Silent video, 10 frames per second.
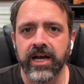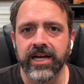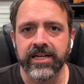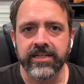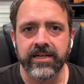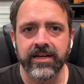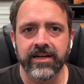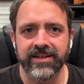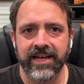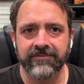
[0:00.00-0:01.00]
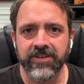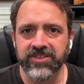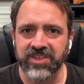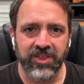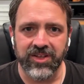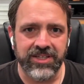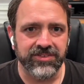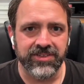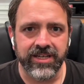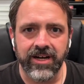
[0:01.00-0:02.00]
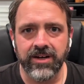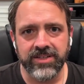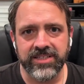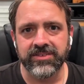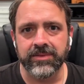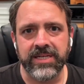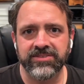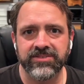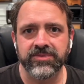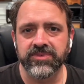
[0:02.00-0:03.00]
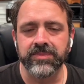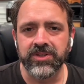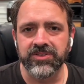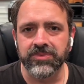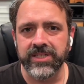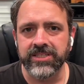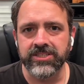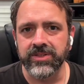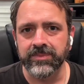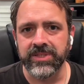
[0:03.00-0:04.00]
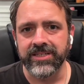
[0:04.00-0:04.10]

And at first I thought that was like, oh, that's the best, smoothest way to do it.